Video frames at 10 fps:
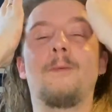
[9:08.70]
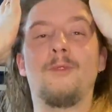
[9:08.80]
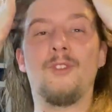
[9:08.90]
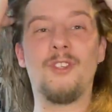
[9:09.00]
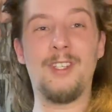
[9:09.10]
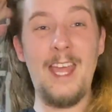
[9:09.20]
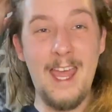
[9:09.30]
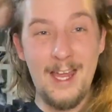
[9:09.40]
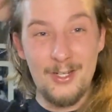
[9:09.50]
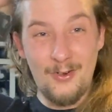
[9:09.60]
was just
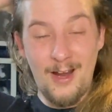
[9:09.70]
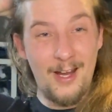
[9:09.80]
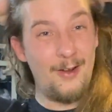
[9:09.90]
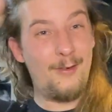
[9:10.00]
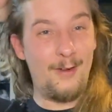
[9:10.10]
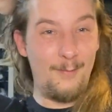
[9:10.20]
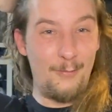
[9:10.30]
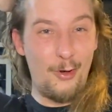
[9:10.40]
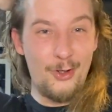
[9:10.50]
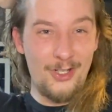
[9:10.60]
hairdryer and
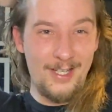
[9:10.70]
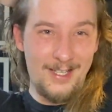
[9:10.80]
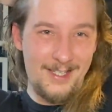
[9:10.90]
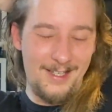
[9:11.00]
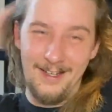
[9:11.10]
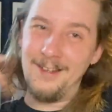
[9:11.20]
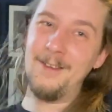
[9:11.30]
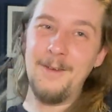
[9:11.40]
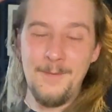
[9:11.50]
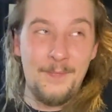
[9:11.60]
brushes, and
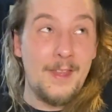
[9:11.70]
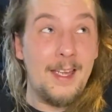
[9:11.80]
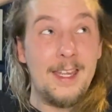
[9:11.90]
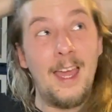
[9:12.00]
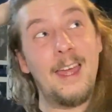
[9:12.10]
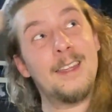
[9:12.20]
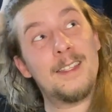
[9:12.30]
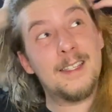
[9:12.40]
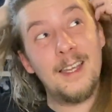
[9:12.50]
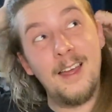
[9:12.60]
yeah,
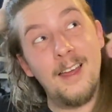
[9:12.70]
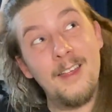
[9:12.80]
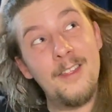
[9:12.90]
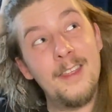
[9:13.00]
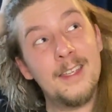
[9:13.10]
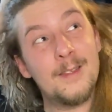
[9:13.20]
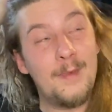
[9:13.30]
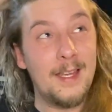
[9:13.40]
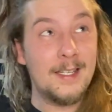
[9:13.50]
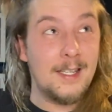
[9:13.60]
it's this
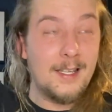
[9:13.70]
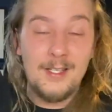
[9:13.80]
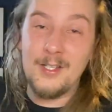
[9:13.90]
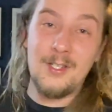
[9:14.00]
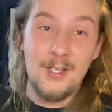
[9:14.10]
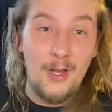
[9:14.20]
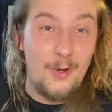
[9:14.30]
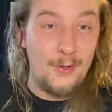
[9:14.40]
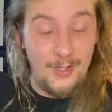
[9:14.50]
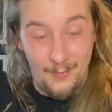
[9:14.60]
makes it so
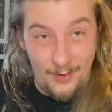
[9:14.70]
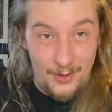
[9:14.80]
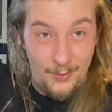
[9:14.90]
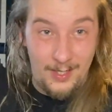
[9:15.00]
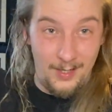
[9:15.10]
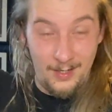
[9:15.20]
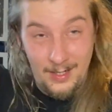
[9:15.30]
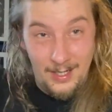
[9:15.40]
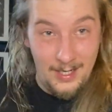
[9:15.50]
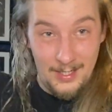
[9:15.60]
much quicker.
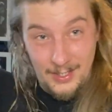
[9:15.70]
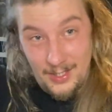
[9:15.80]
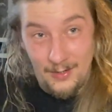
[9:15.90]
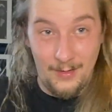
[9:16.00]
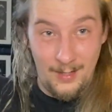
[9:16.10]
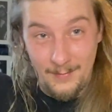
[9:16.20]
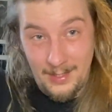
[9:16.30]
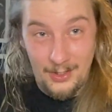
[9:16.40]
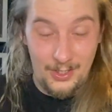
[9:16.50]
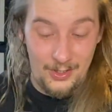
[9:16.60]
So I'm
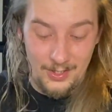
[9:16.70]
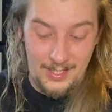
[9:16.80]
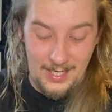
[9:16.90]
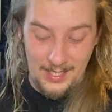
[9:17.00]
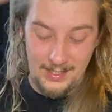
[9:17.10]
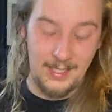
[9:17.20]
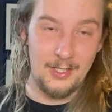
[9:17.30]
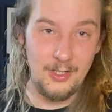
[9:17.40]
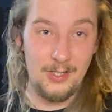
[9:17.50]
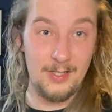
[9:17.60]
literally just taking
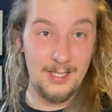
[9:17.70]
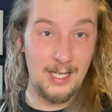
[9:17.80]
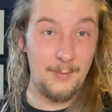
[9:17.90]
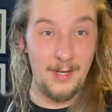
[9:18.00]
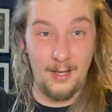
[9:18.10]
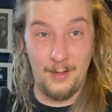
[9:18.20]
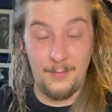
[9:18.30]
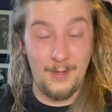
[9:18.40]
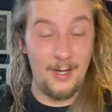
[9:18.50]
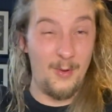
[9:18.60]
sections, clipping it up
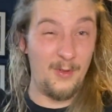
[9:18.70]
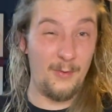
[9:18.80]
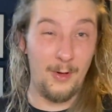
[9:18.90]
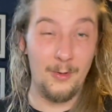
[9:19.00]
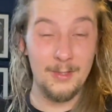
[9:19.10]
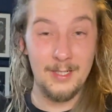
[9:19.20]
and going through,